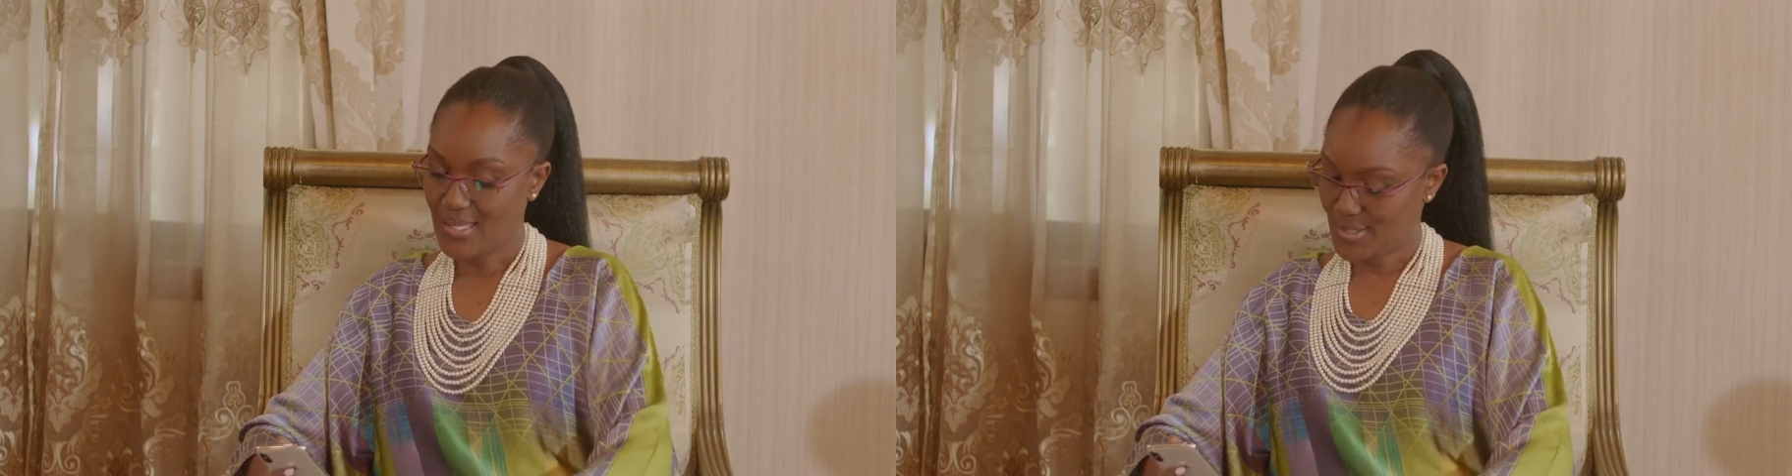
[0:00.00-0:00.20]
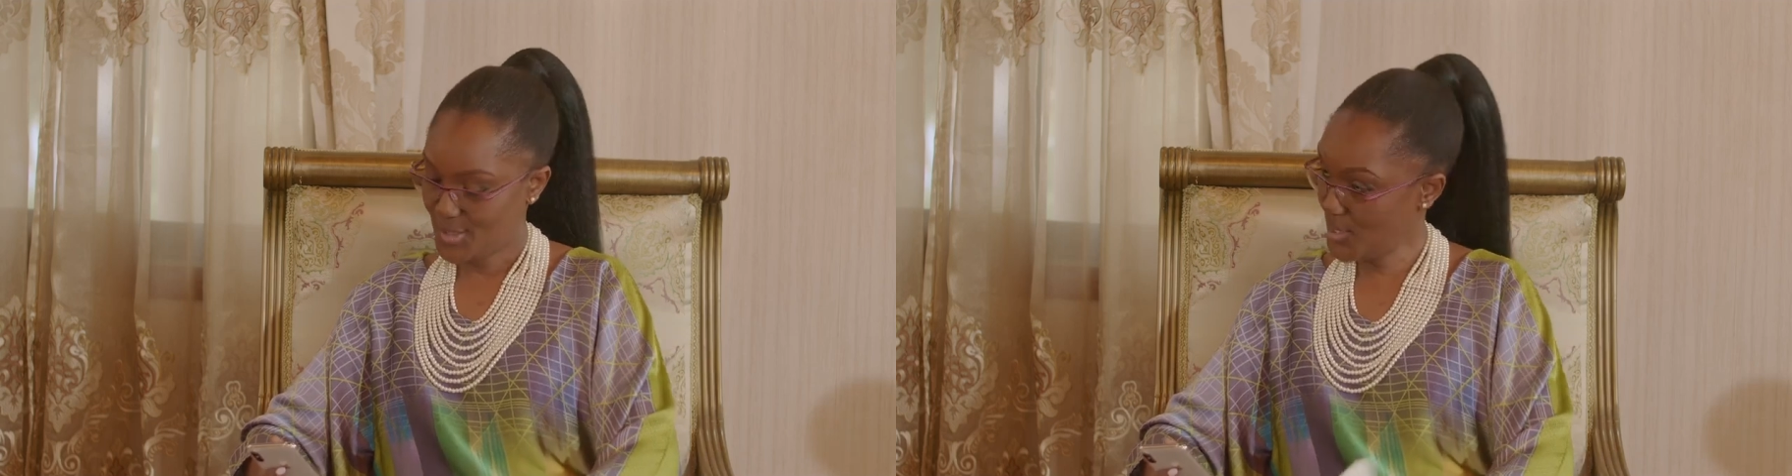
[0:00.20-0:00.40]

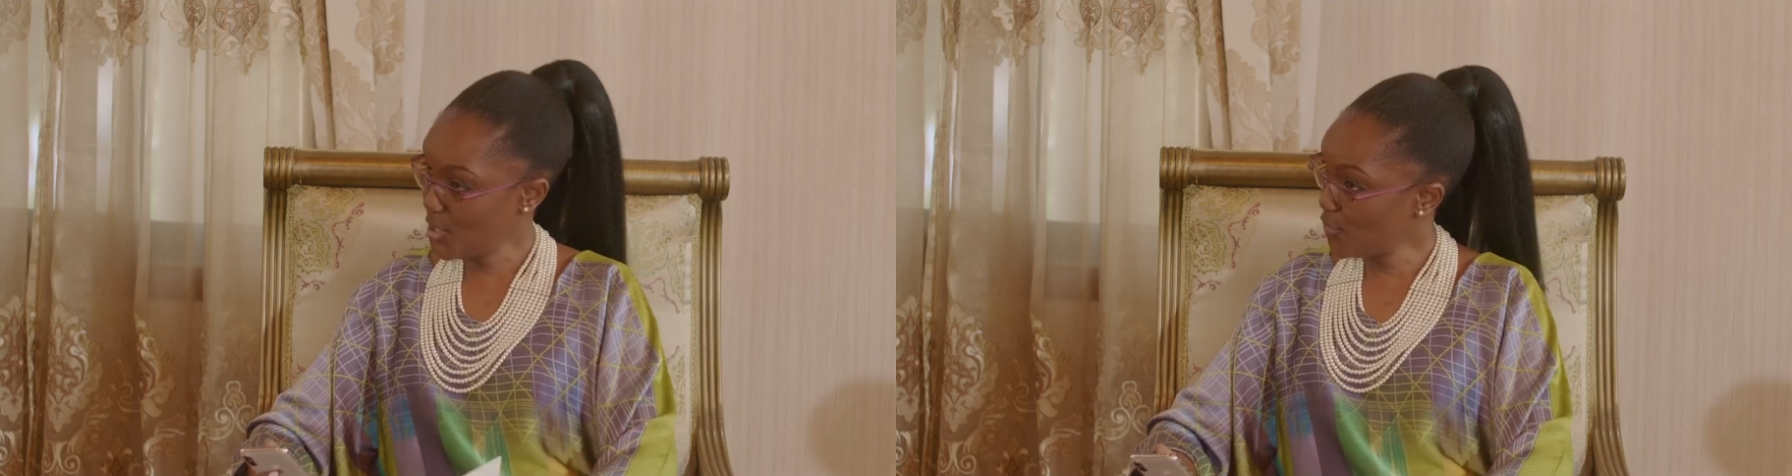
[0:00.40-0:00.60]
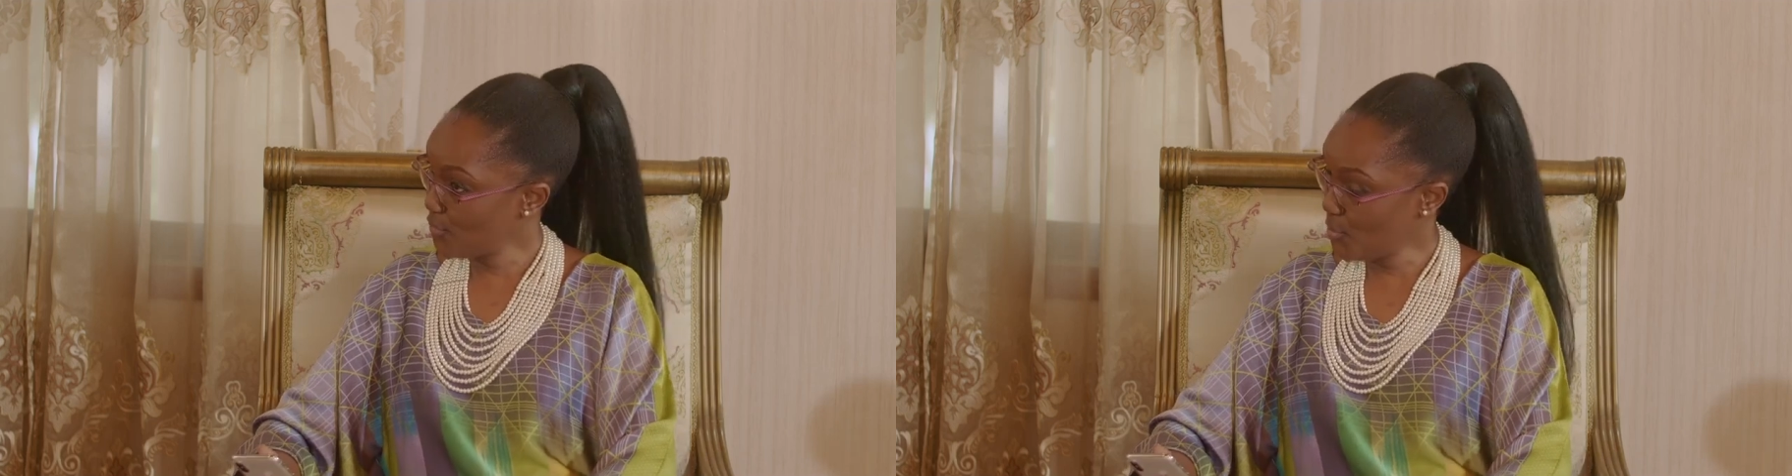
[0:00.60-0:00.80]
And
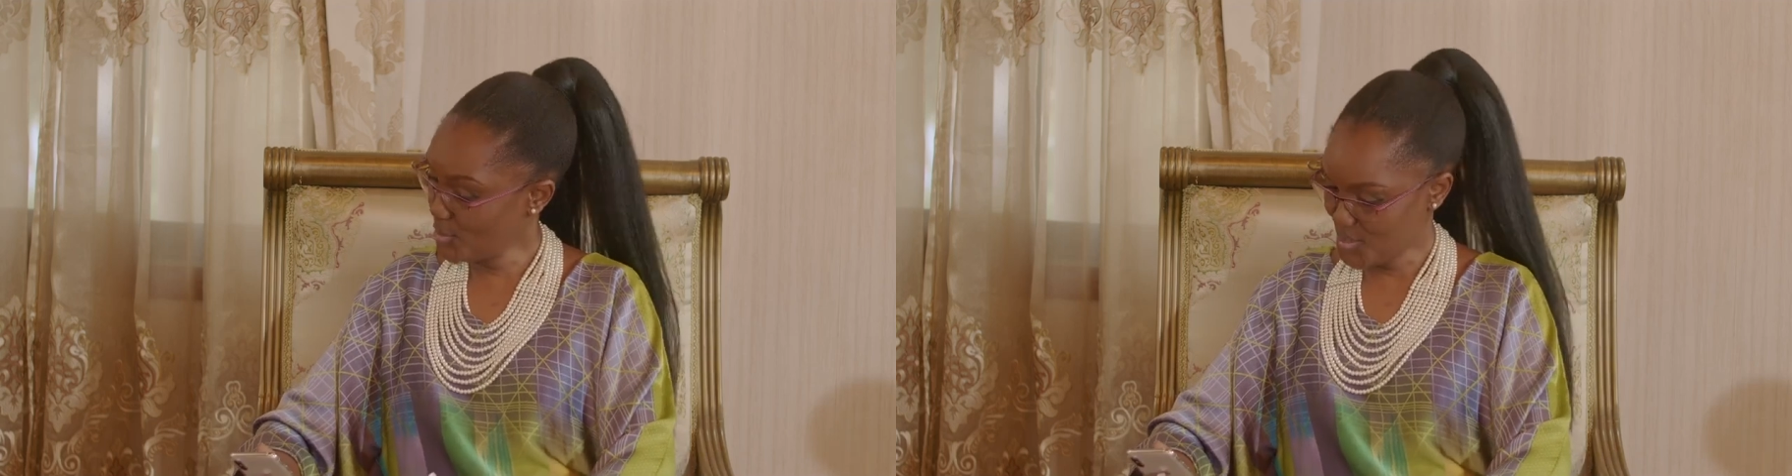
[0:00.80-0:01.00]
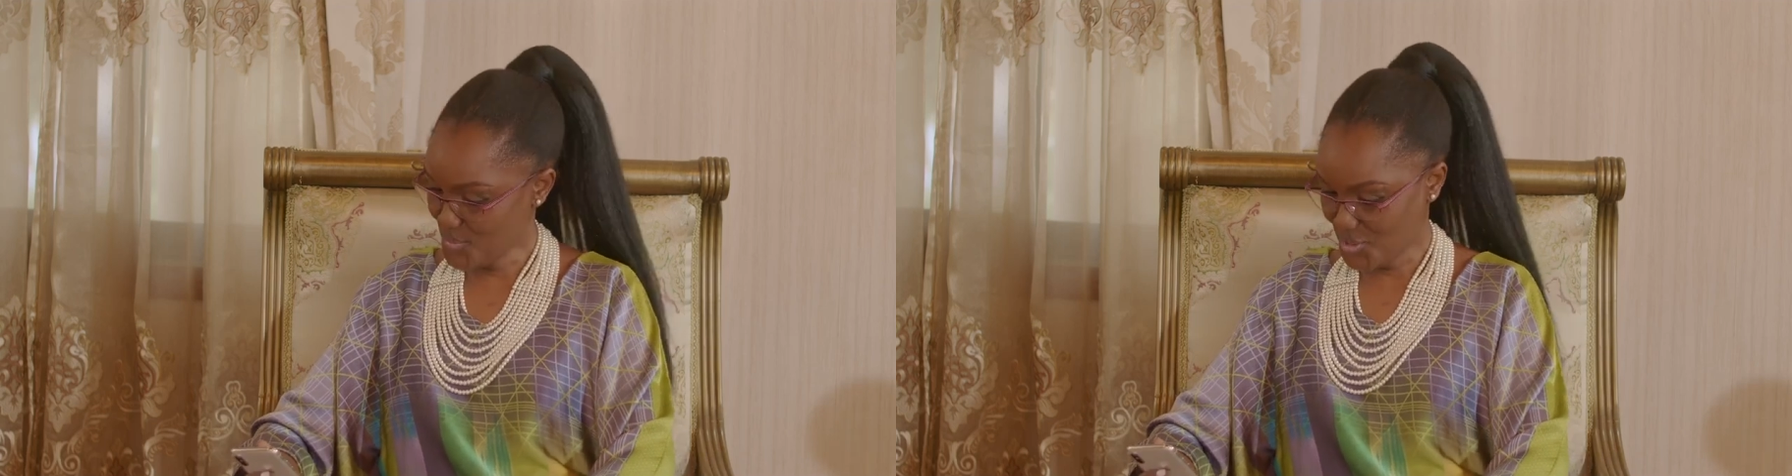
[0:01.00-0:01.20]
speaking of the
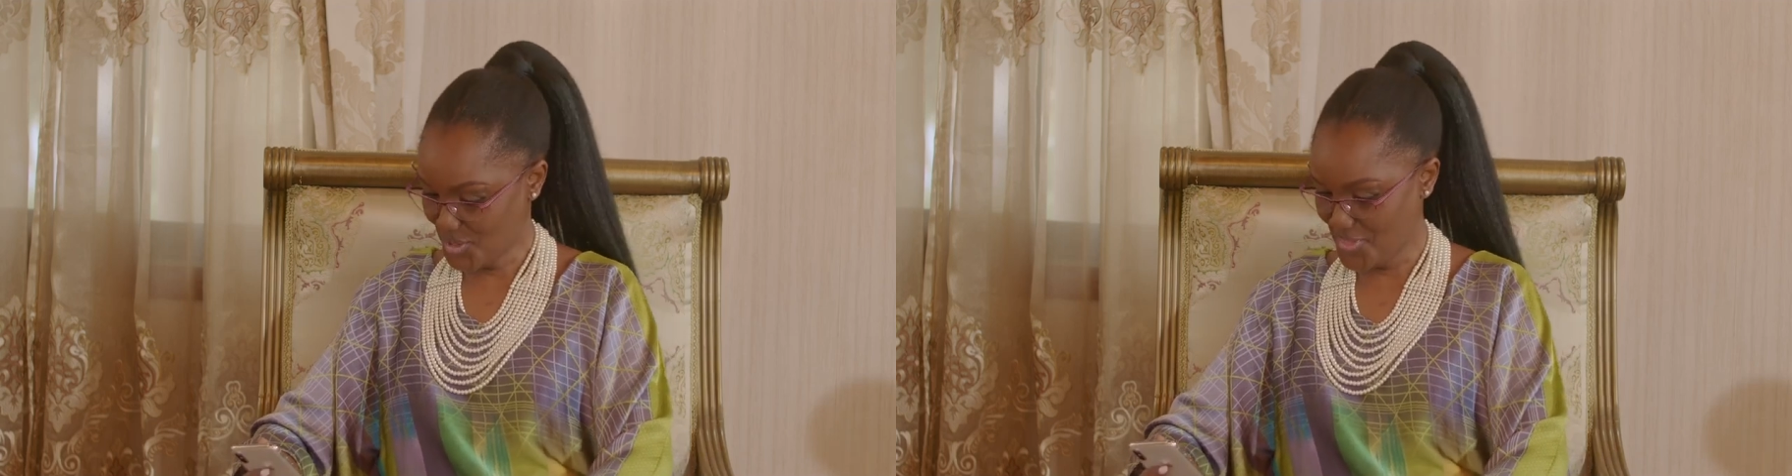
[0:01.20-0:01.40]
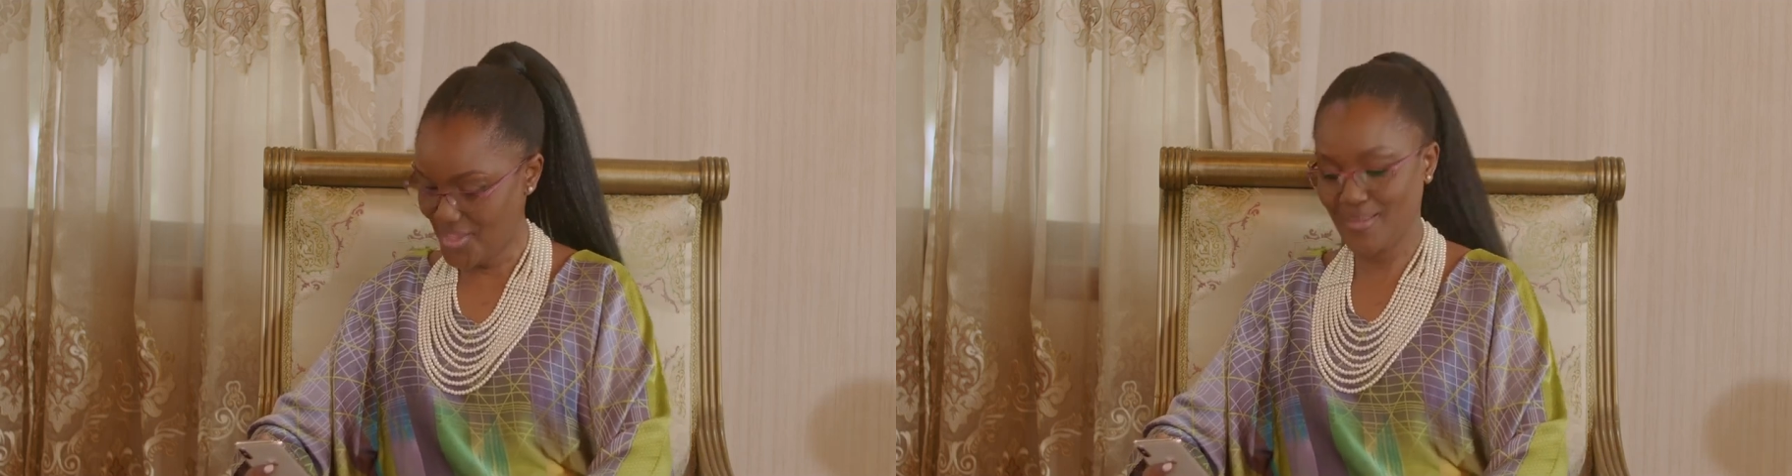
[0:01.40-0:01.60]
most
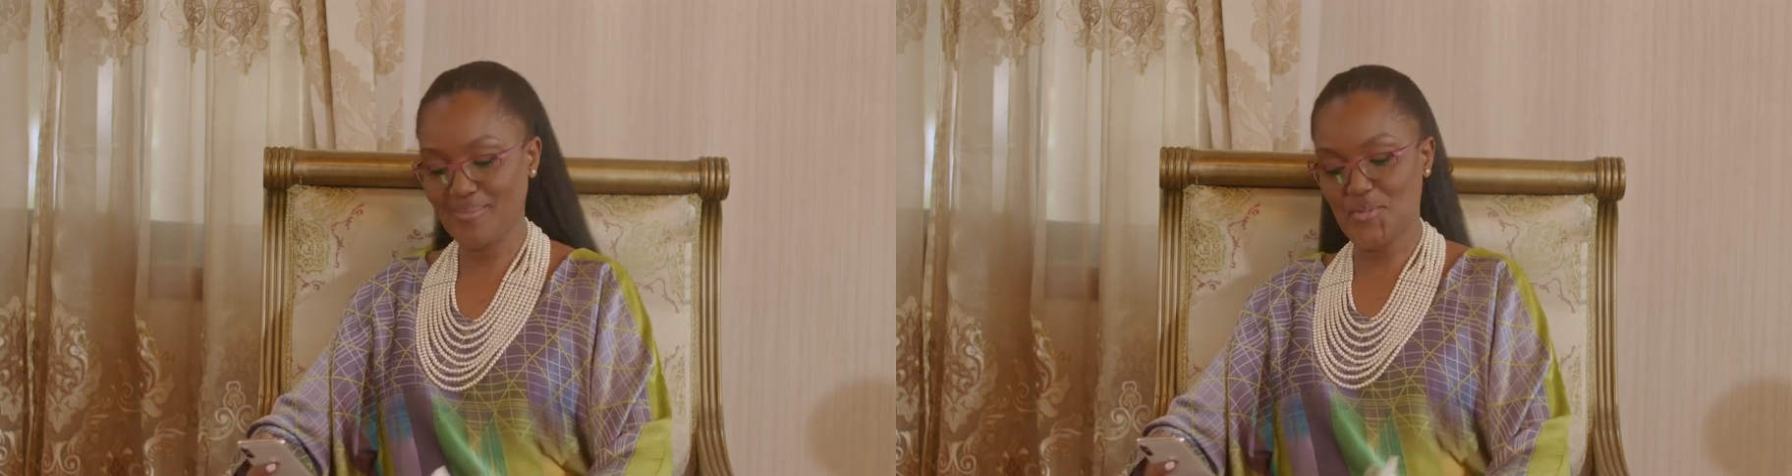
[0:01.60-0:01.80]
important thing,